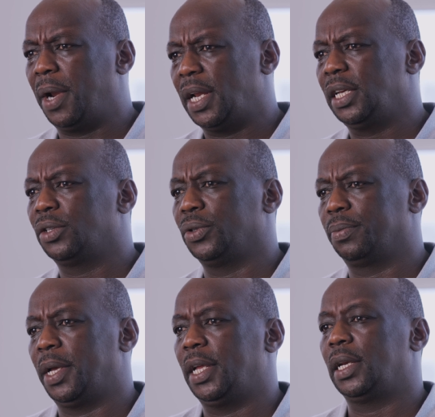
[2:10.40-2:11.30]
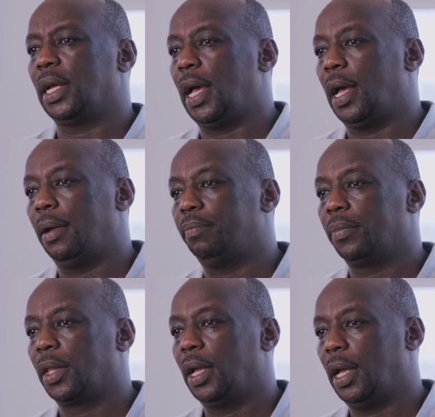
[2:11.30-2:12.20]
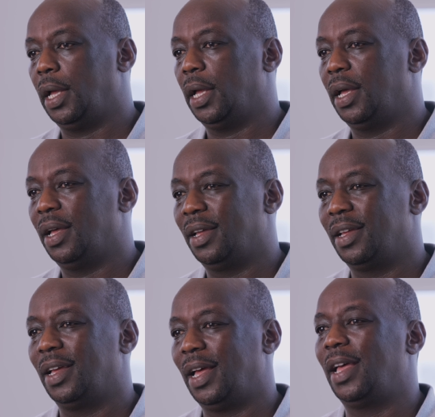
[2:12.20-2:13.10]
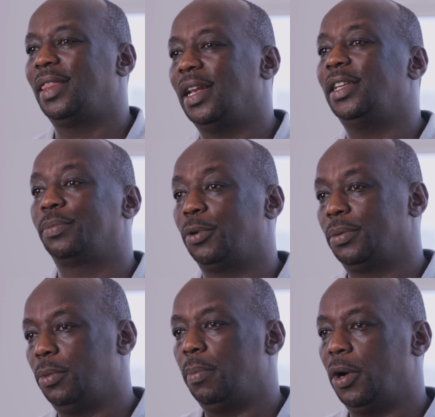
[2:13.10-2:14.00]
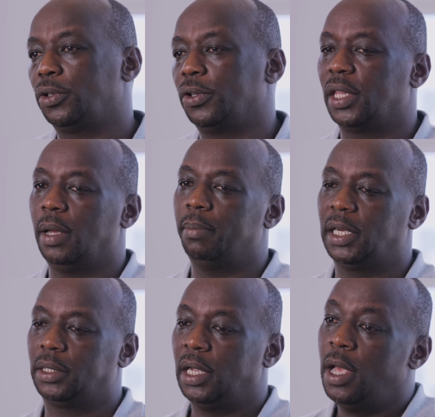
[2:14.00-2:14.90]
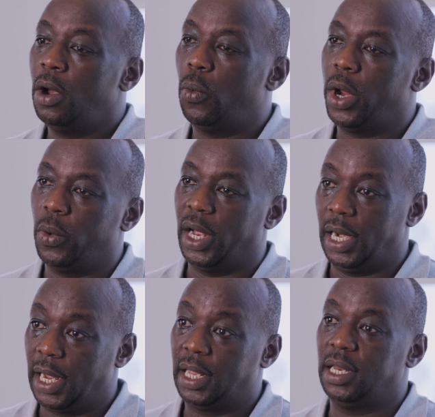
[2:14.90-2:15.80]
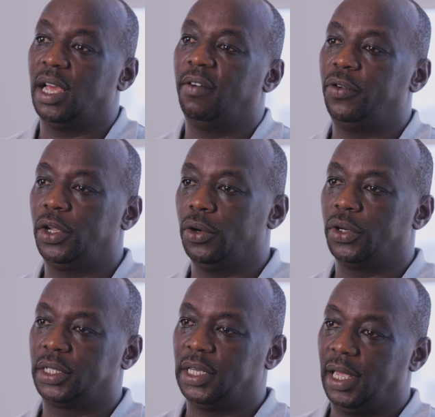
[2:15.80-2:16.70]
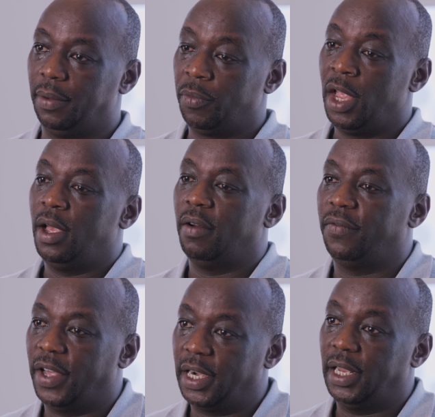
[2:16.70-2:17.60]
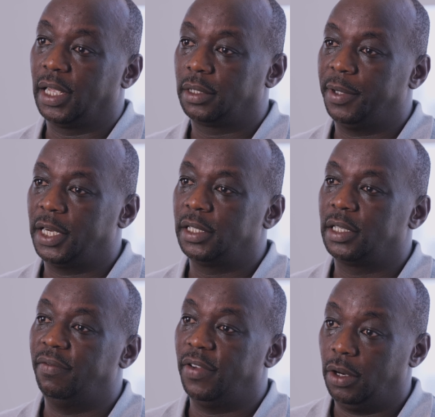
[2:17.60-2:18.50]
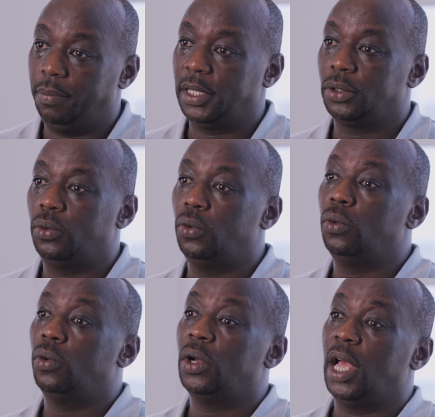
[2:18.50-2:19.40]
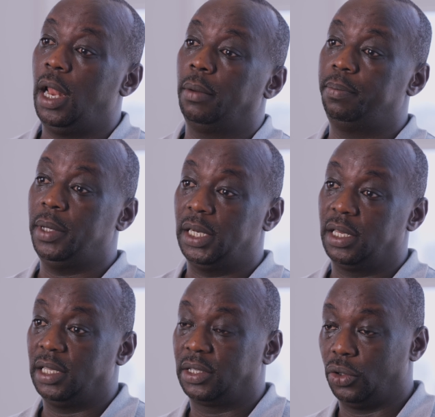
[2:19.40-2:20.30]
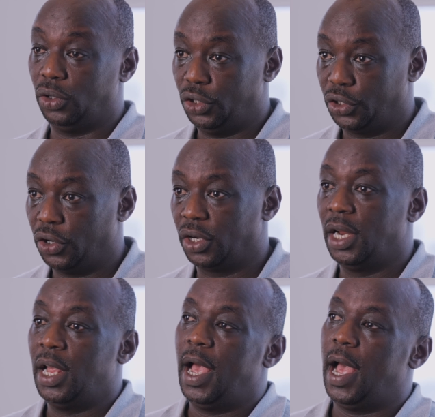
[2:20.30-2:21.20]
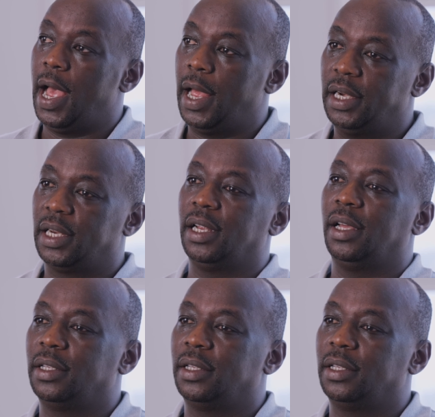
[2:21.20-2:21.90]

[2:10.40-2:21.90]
planning to spend um, uh, the least possible amount on them. But we were lucky enough, we got uh, very experienced developers who helped build this solution, and